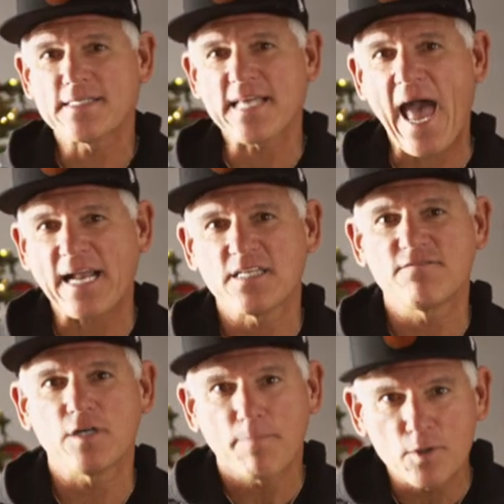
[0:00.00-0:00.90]
is
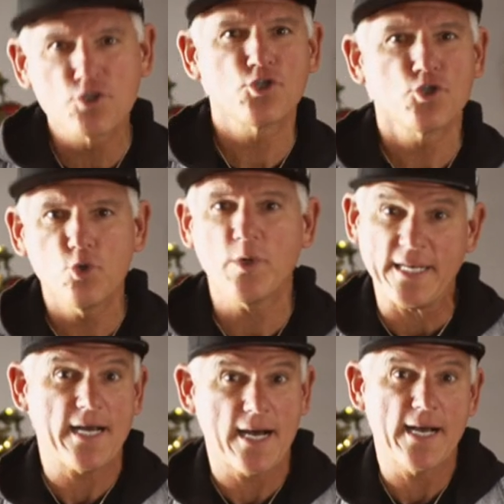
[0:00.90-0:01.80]
actively
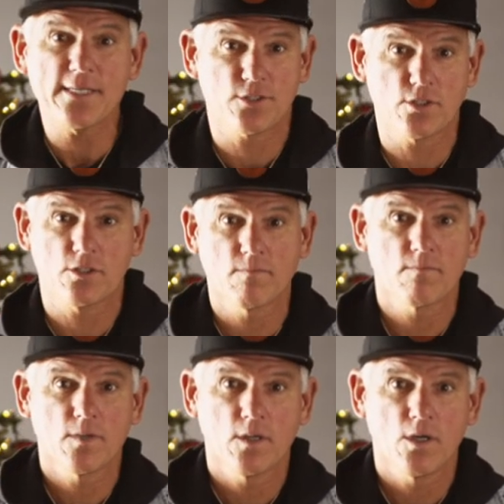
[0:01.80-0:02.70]
pursuing us,
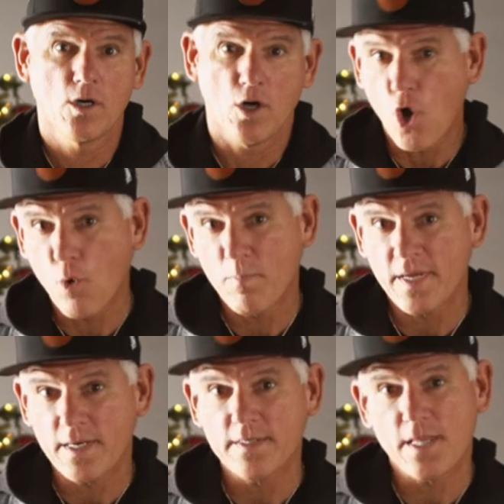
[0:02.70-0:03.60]

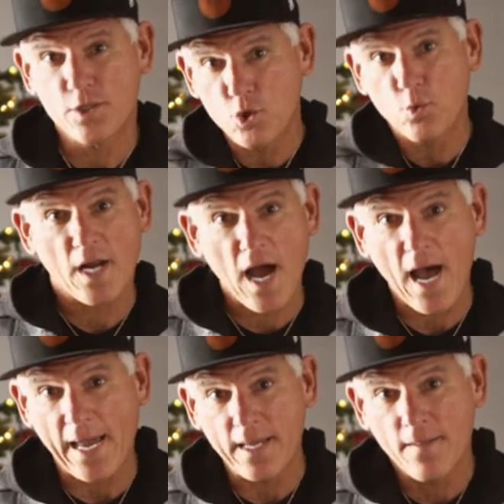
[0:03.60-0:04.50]
hoping that you and
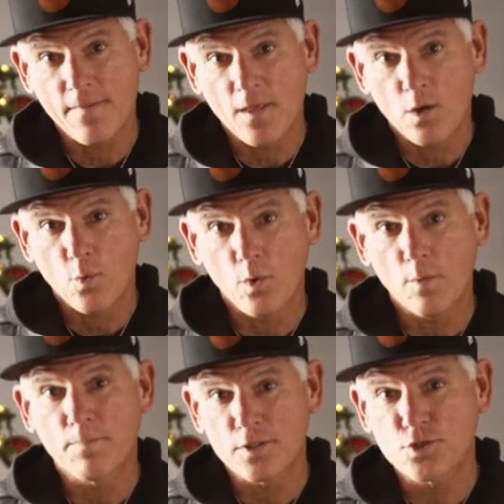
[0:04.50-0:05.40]
I
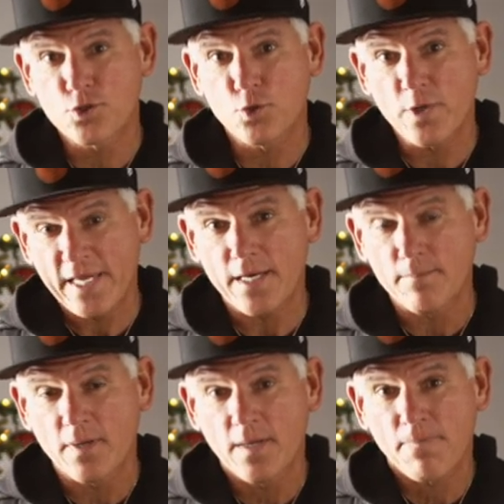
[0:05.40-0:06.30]
will pursue
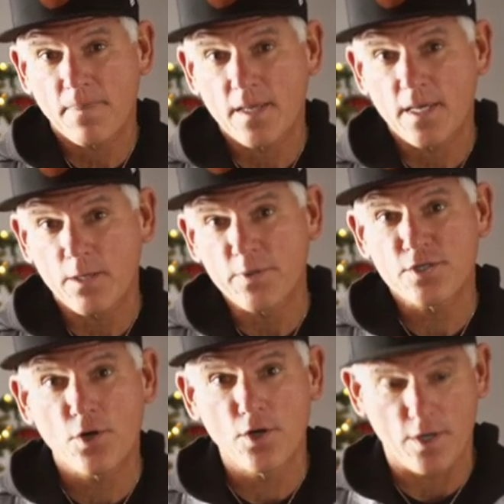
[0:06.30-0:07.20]
him in
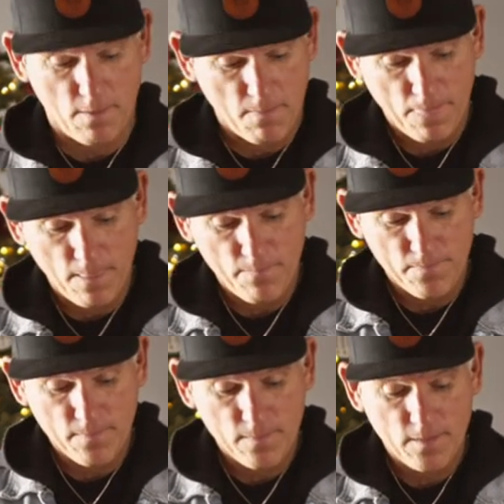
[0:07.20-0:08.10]
return.
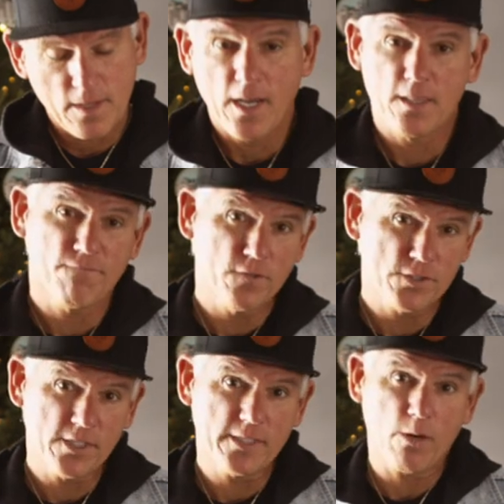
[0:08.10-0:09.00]
And the
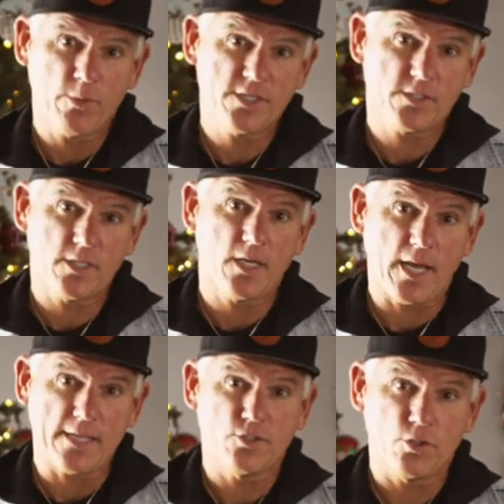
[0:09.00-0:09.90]
first thing that we see
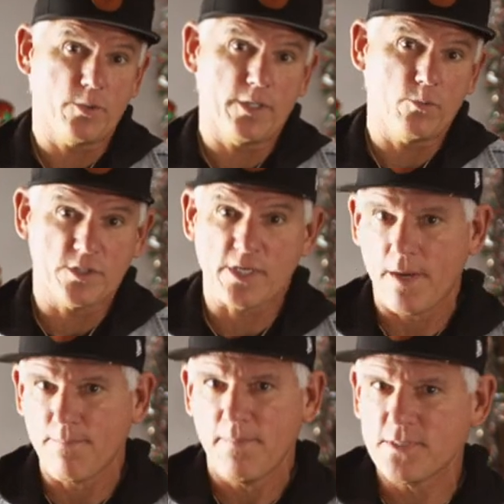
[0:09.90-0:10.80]
God doing, which
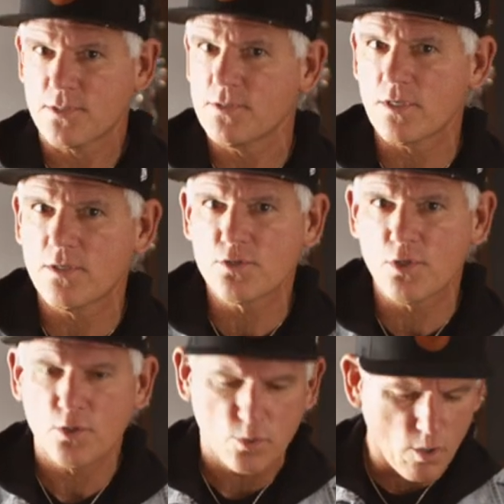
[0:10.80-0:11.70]
I mentioned to
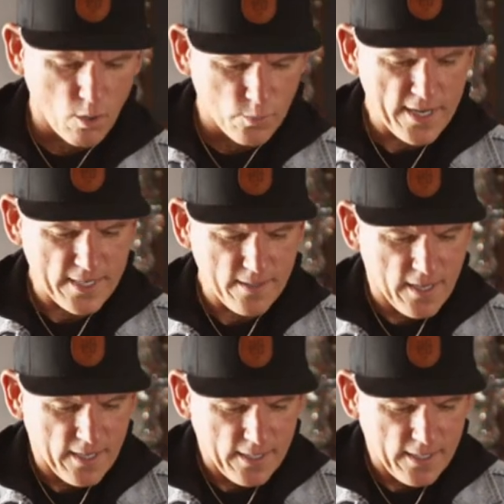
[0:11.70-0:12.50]
you already,